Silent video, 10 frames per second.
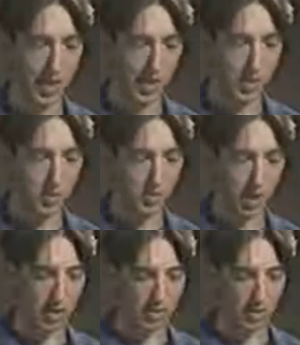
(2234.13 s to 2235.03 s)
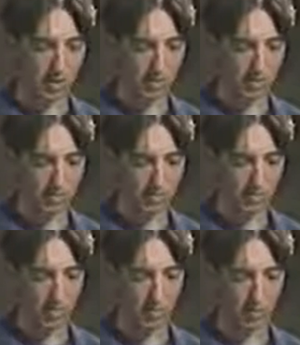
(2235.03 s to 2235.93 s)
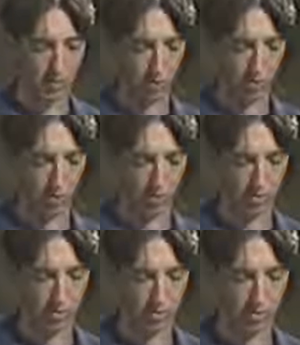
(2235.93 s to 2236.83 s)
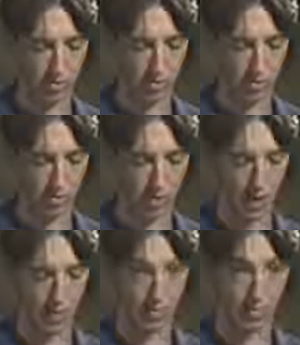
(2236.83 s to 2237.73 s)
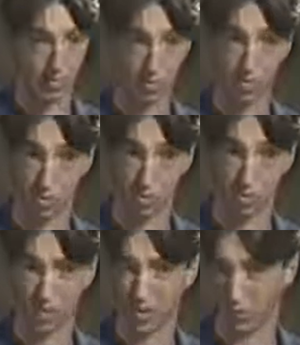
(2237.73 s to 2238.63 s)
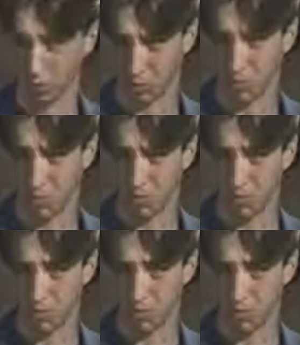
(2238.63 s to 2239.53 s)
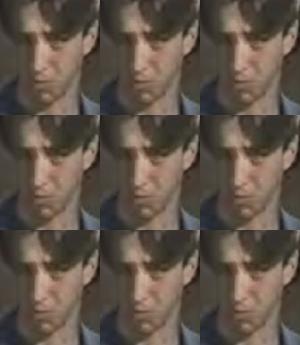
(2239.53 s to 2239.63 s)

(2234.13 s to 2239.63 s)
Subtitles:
You've got, you talked a little bit about children. You've got some children, I think 3 children?